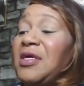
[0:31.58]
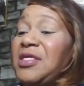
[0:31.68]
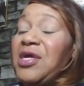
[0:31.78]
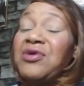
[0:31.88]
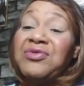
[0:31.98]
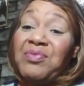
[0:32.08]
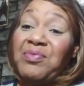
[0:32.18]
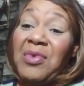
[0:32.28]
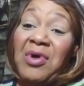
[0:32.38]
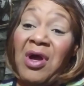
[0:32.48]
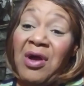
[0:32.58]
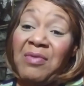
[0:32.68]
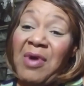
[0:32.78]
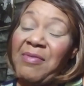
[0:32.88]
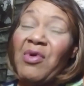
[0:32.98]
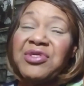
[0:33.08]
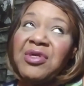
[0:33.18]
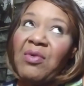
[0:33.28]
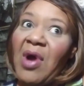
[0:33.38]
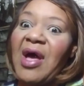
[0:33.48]
years. Uh, I've been watching
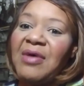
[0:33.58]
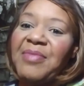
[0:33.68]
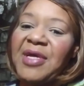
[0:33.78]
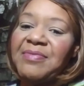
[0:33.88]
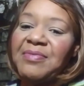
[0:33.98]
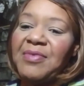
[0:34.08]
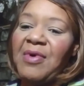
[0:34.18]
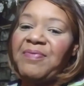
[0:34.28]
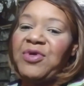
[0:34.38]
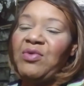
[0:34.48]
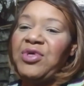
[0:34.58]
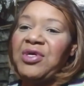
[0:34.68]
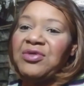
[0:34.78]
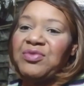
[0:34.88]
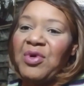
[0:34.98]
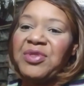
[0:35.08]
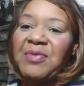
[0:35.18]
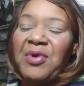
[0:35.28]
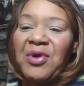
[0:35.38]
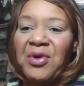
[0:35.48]
her a while, but a few years worth
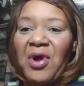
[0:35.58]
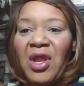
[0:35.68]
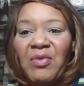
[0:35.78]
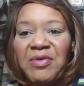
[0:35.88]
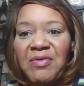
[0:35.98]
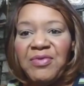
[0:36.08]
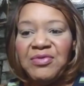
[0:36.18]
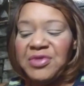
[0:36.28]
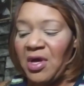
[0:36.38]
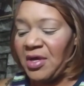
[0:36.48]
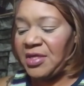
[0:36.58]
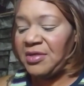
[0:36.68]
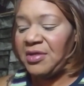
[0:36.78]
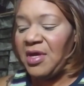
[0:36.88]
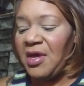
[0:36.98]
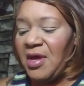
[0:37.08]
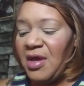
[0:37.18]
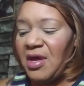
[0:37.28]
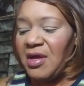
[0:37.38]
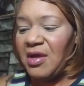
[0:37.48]
of her Halloween reviews on,
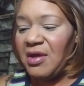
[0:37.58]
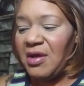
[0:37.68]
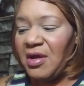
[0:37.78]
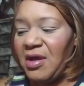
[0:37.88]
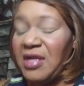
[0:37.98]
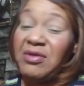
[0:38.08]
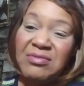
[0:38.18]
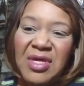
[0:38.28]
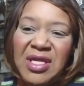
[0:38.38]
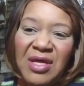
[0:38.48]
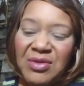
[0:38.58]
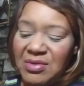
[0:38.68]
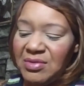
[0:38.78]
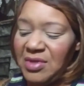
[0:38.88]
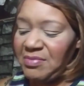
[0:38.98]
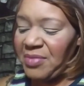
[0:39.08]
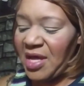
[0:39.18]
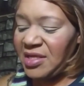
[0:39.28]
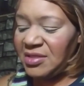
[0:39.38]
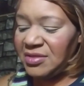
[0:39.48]
and any other
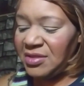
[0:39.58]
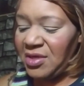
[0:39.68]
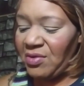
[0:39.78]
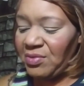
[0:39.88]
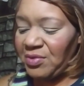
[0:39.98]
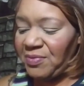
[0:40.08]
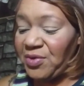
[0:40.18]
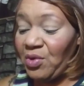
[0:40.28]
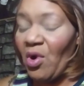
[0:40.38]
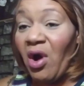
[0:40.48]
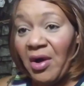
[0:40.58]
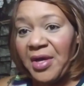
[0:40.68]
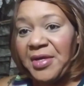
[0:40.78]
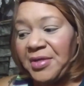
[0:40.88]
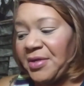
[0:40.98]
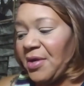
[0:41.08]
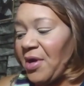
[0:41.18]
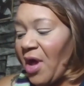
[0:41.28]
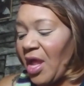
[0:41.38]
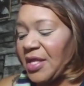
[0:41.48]
body's, you know, review on
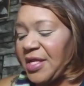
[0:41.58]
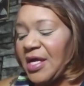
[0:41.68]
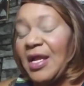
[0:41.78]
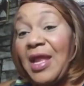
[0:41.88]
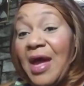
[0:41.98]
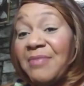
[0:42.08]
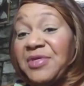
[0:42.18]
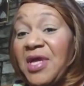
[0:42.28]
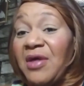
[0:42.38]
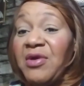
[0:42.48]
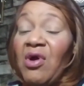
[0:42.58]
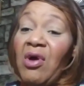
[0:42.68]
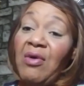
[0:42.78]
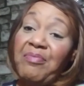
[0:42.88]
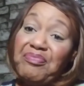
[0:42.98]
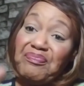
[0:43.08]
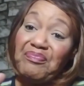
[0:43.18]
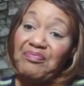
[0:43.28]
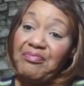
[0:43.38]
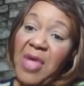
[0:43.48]
holiday collabs and how they're all
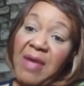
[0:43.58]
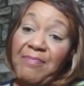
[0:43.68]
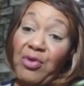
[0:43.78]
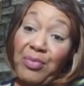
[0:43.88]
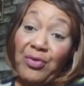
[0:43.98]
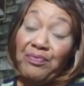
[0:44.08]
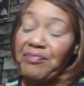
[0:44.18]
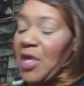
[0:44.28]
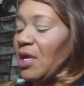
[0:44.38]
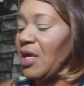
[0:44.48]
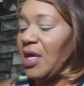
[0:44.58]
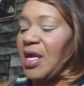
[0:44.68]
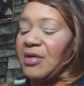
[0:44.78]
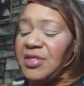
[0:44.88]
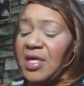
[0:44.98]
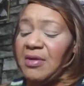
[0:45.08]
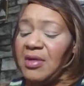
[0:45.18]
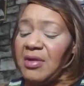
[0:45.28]
and poo poo. And I was like,